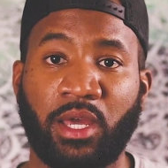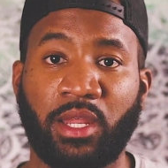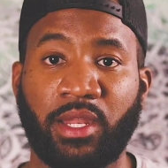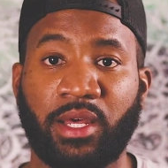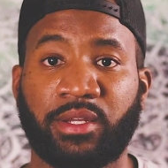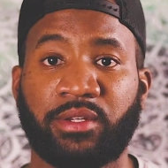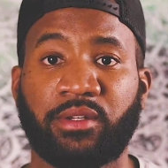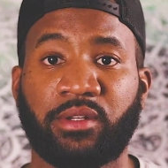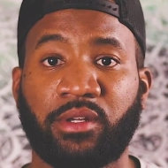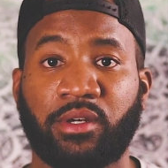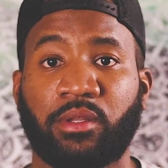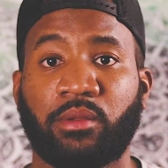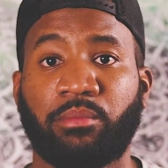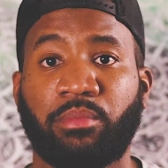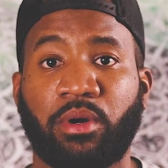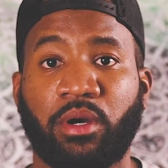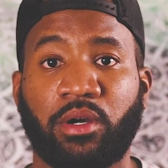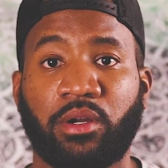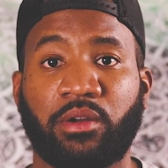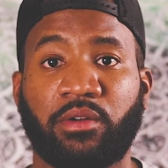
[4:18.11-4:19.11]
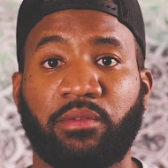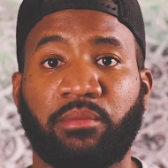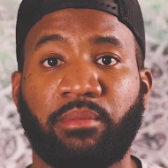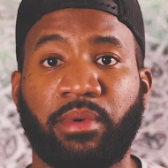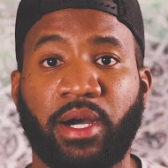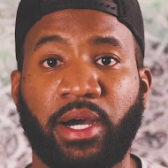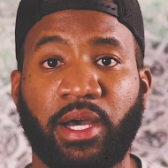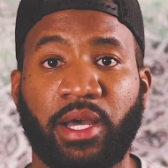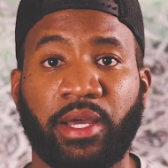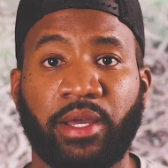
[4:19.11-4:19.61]
And that's another part of
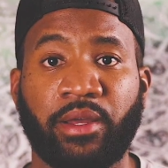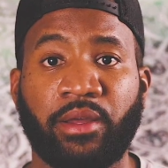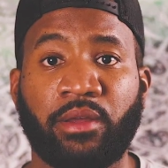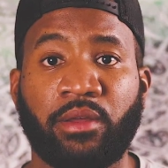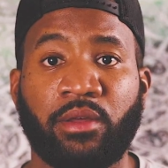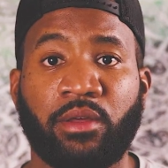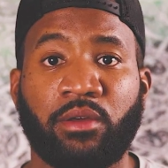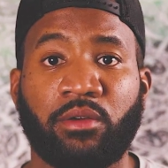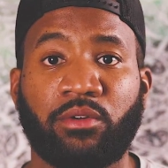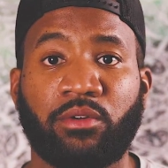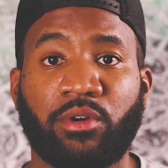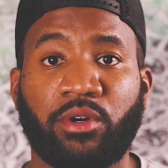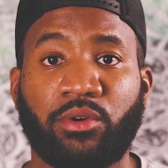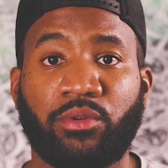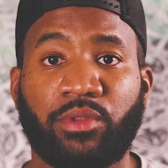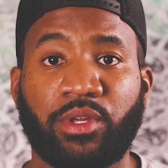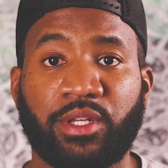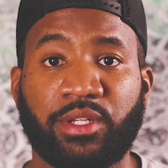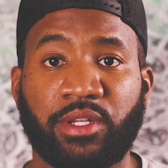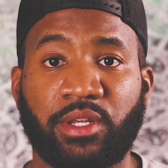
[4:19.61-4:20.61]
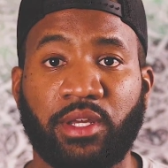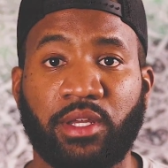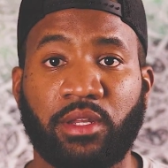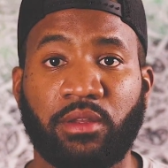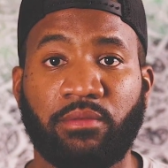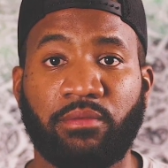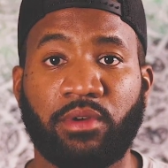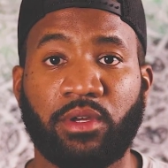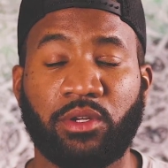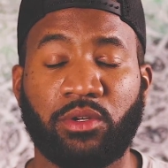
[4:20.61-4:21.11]
my growth as an
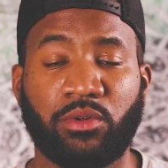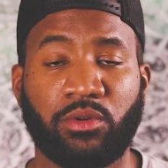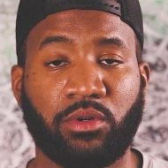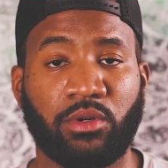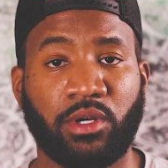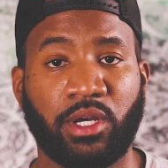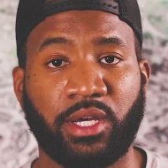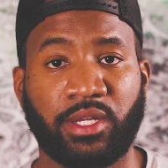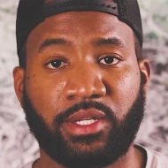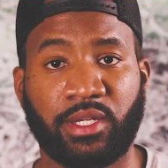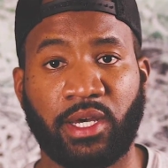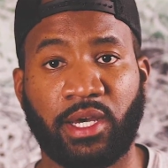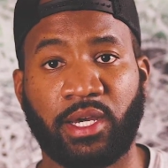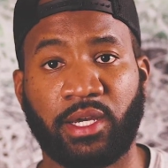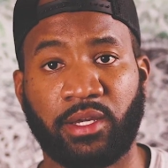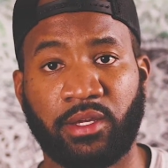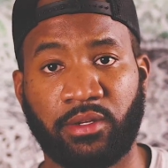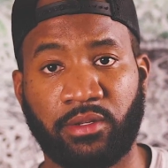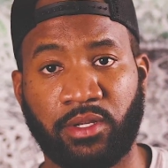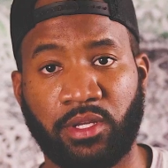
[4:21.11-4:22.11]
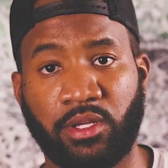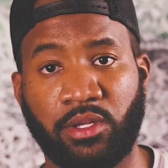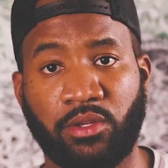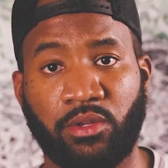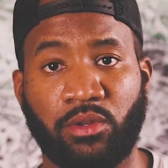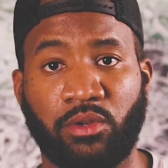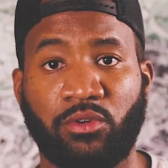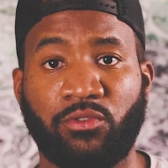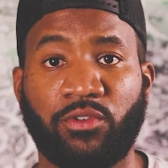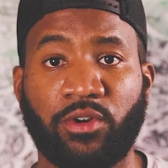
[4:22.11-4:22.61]
individual, as I
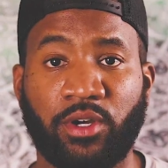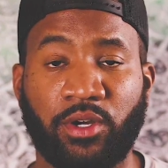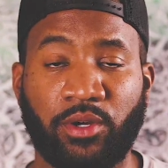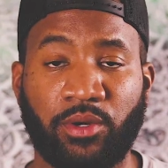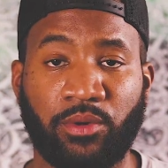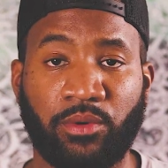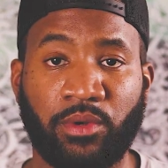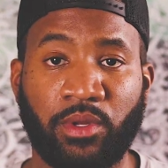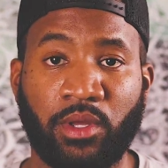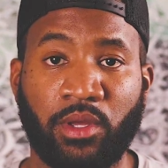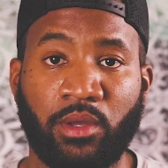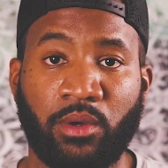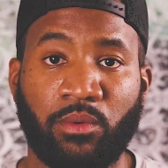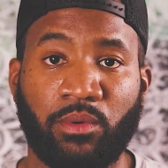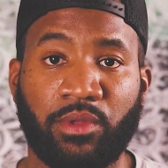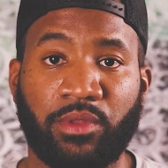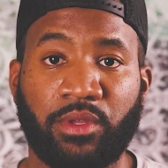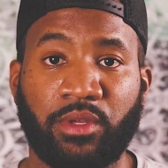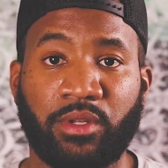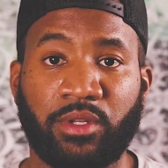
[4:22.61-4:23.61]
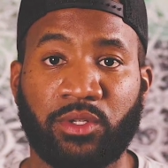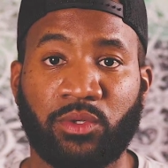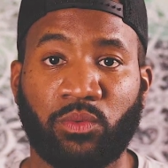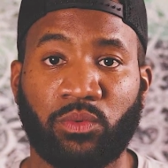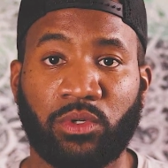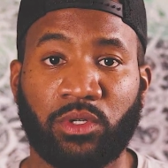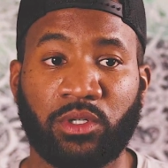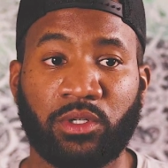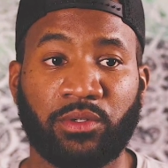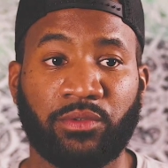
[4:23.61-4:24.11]
continue to grow within
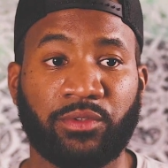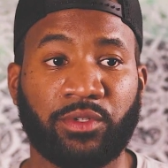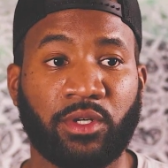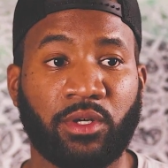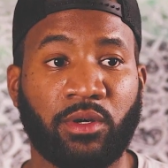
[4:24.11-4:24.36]
this world.